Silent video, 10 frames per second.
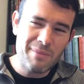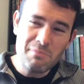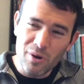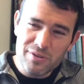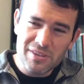
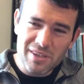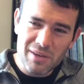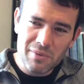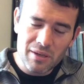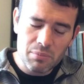most of the
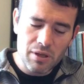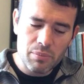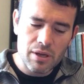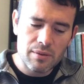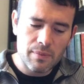time like
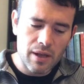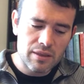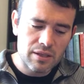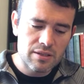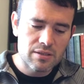Big Ben. I
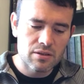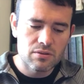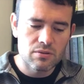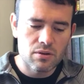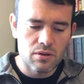think he's
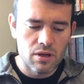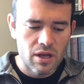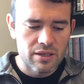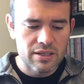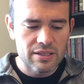going to do
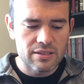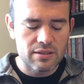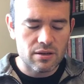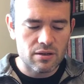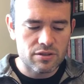
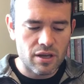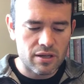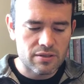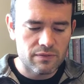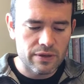decent there in
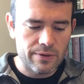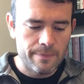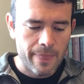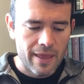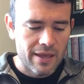Jacksonville.
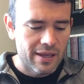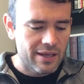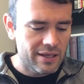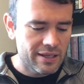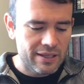
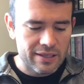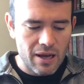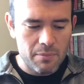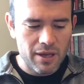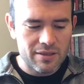And
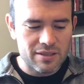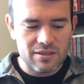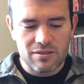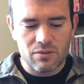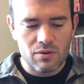I'll be honest, I
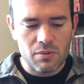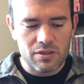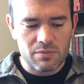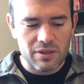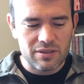just don't know
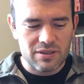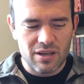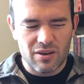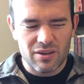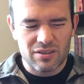much about this
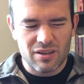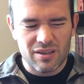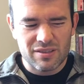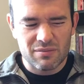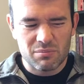Kerryon
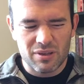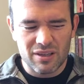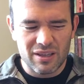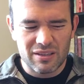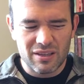Johnson,
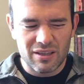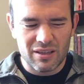but I